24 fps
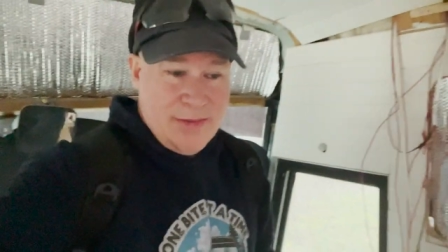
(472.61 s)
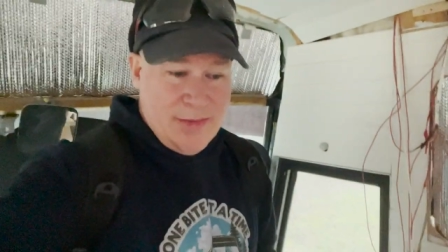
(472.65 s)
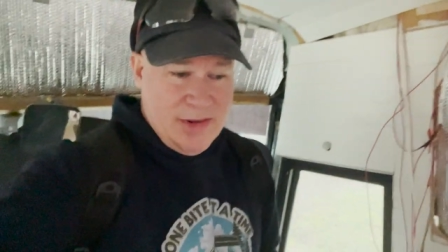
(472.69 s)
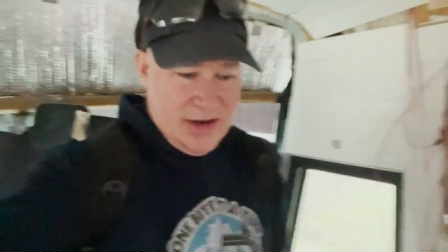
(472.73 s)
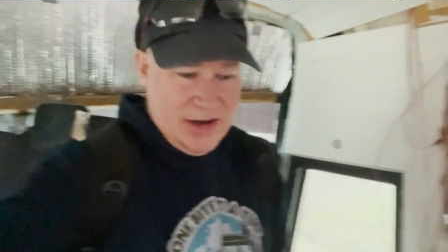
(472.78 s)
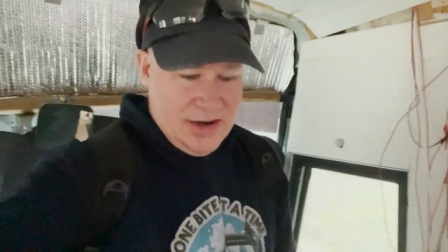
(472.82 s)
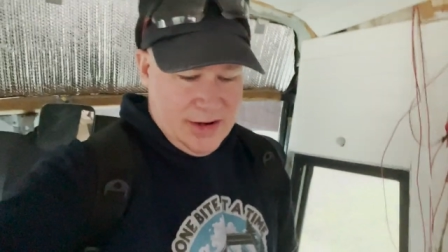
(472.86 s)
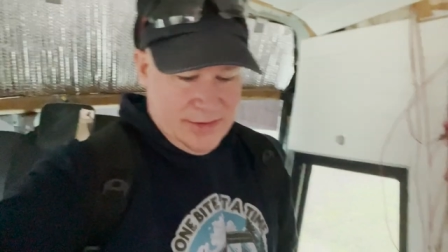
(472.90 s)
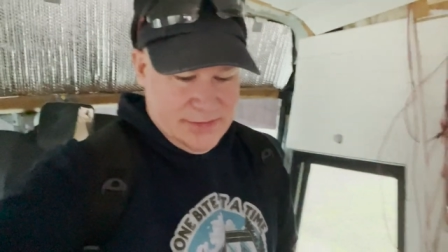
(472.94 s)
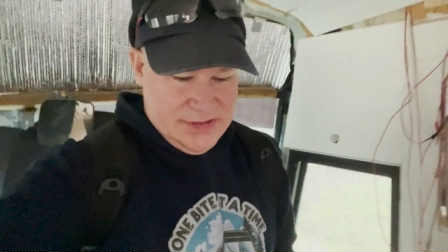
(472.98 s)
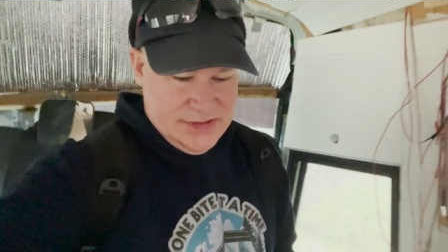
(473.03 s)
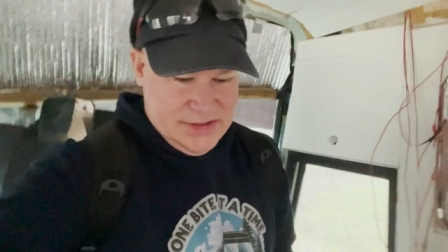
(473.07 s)

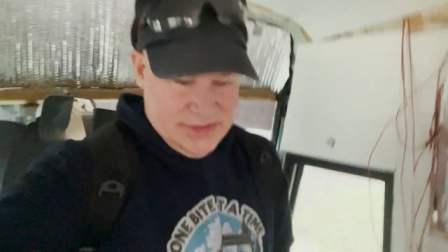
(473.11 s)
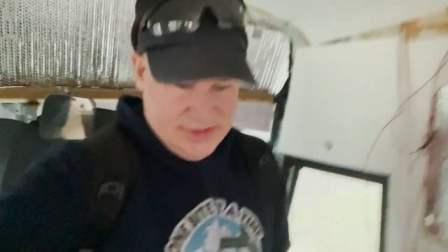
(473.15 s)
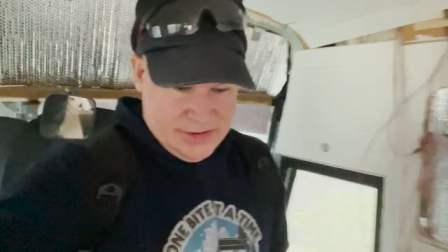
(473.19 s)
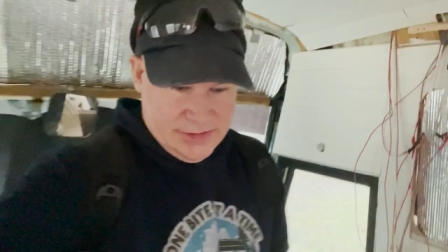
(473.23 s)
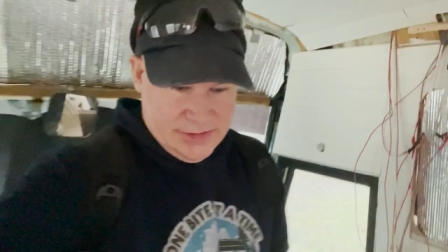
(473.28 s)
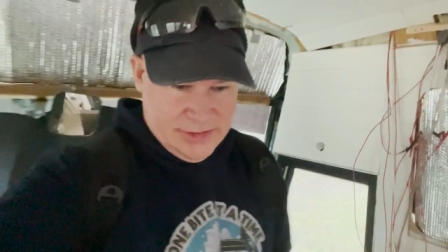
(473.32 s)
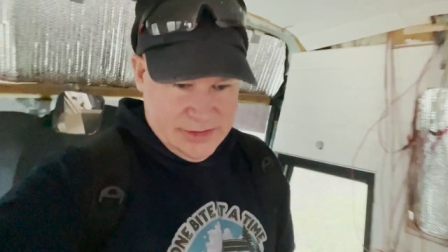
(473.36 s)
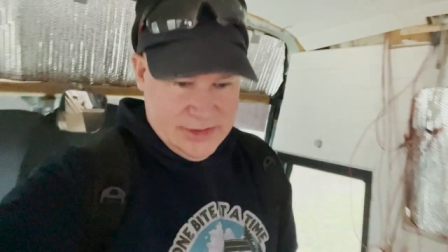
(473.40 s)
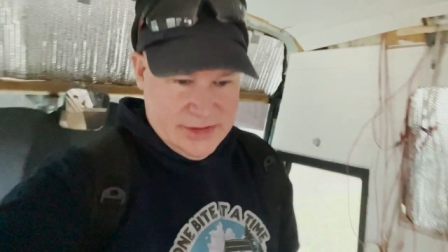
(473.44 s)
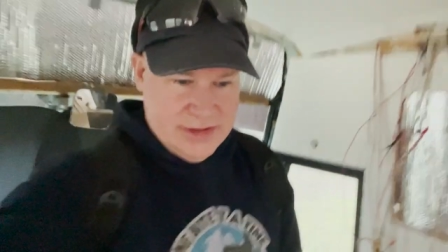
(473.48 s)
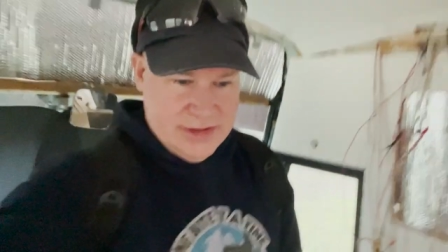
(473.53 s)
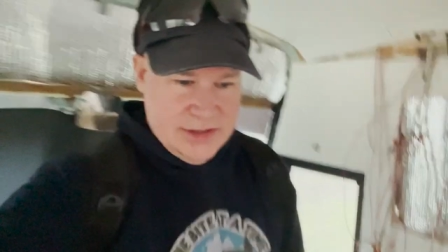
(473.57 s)
main
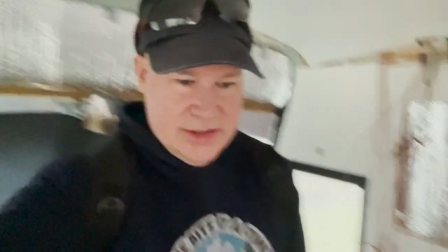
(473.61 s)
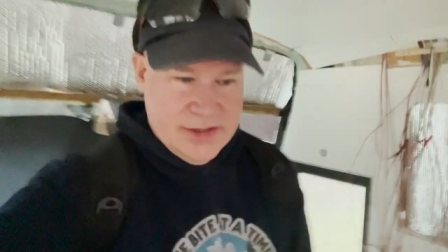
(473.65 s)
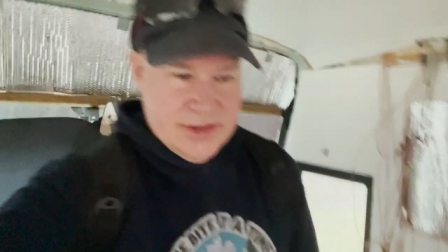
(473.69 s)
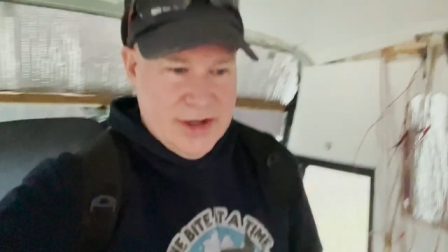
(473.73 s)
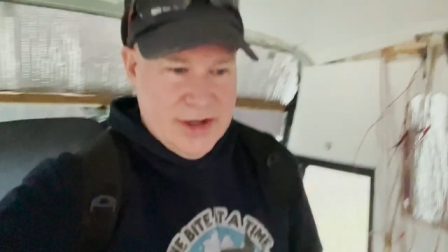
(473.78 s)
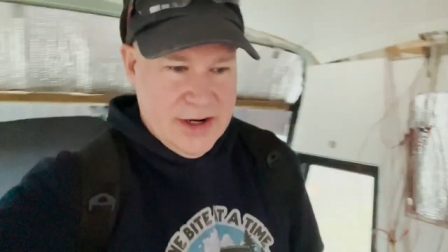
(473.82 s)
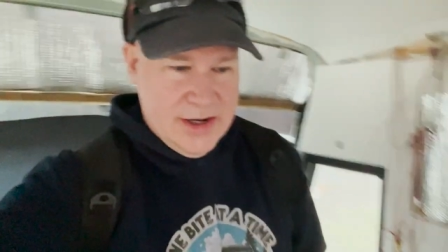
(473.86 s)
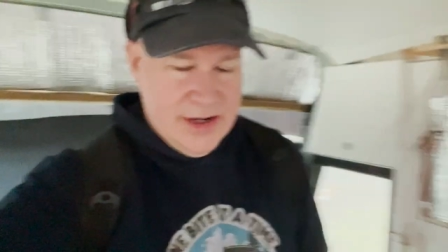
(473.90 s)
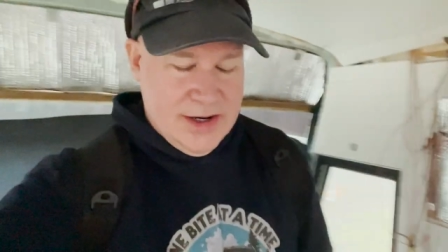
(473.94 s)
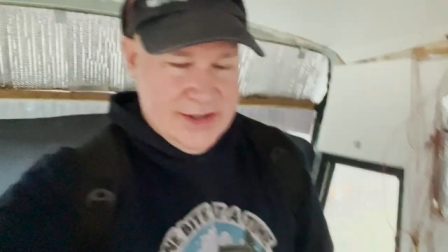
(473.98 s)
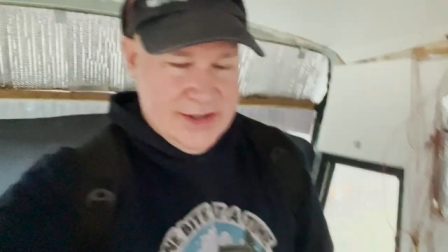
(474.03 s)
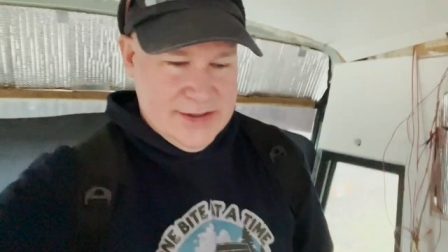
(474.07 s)
obstacle is to
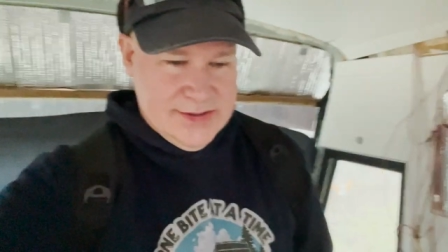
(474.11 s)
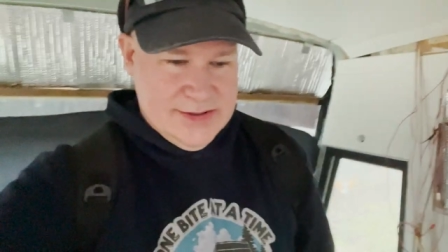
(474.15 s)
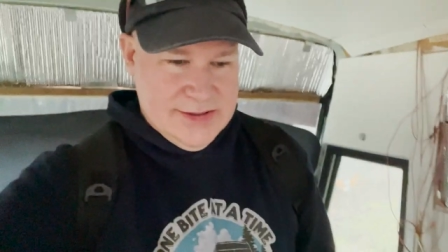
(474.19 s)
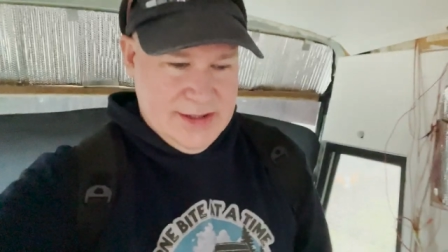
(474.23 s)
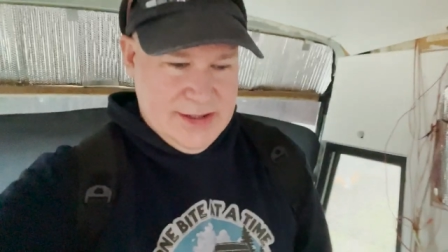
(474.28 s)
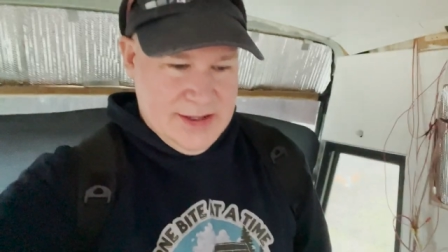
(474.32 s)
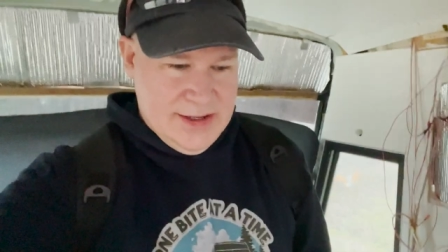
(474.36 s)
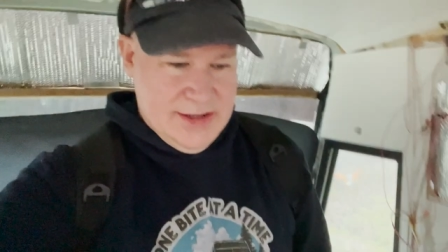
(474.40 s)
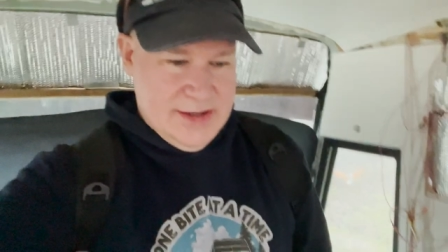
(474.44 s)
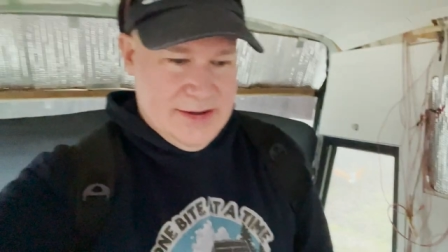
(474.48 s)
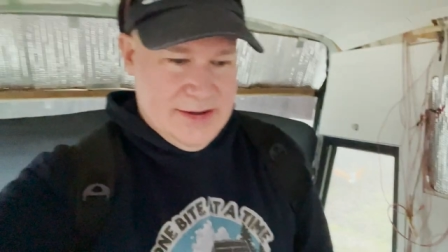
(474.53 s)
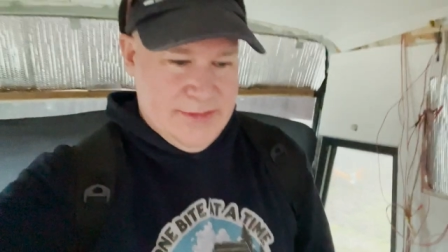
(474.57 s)
try not to
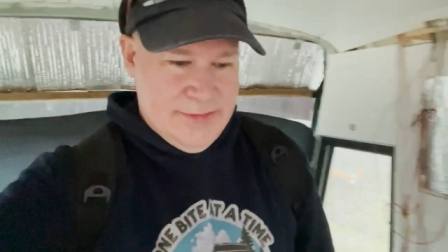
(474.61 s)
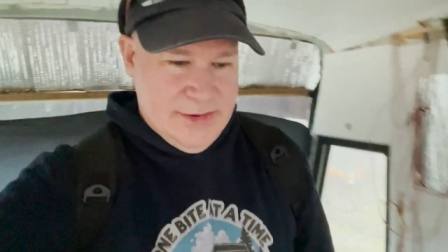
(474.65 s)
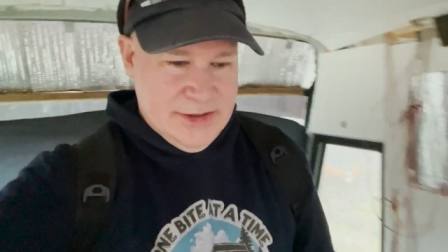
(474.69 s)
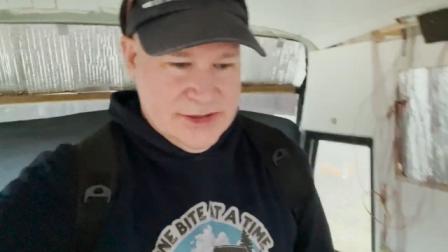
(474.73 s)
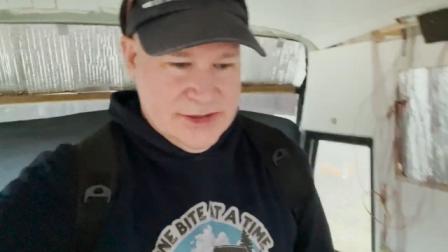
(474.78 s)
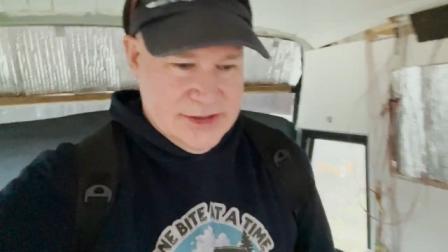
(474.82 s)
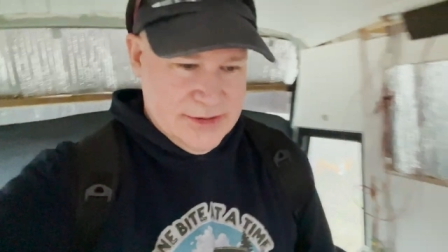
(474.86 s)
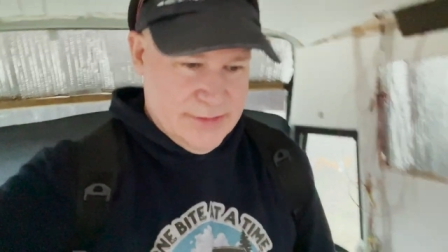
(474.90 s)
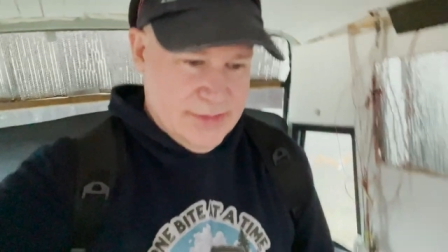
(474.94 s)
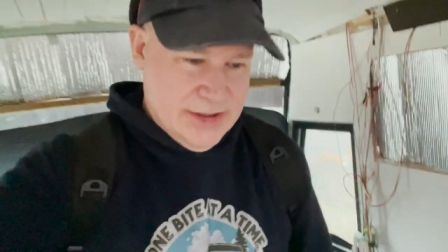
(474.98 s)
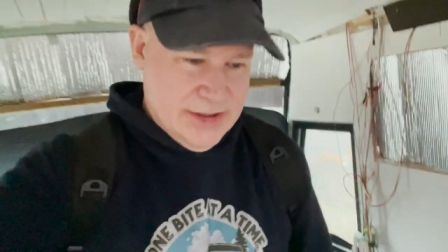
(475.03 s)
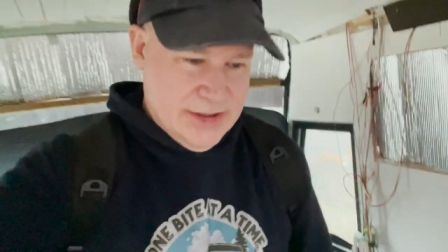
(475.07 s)
get a bunch of